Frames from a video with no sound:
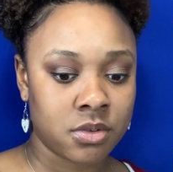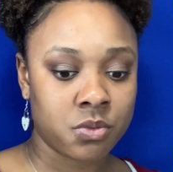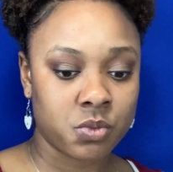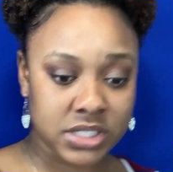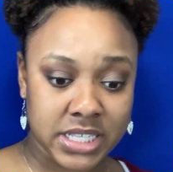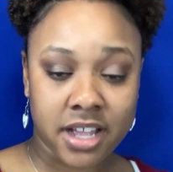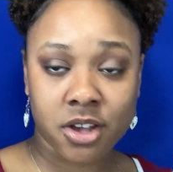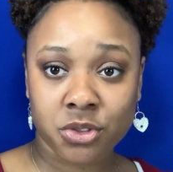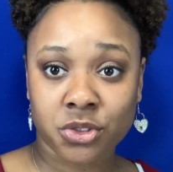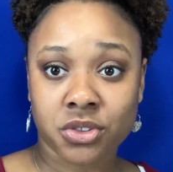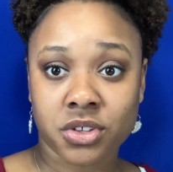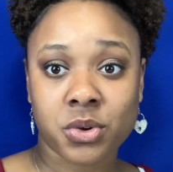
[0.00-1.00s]
once I go
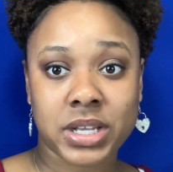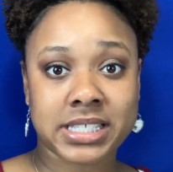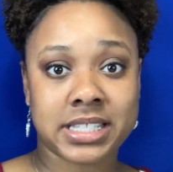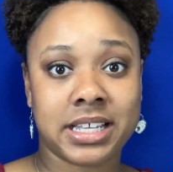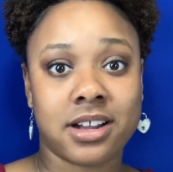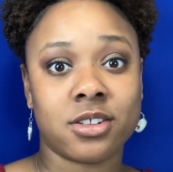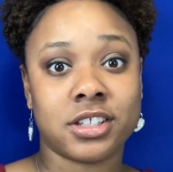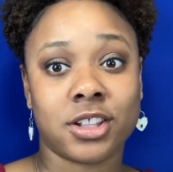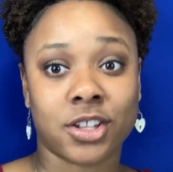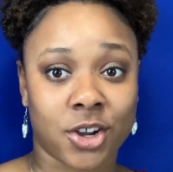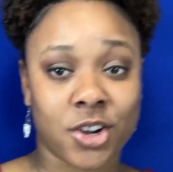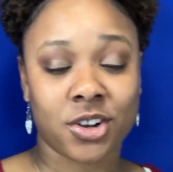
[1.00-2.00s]
through the Quizlet on the
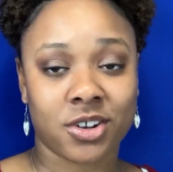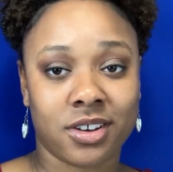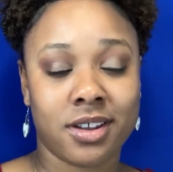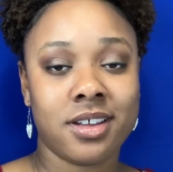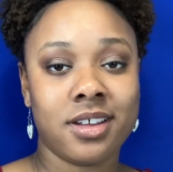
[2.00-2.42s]
learn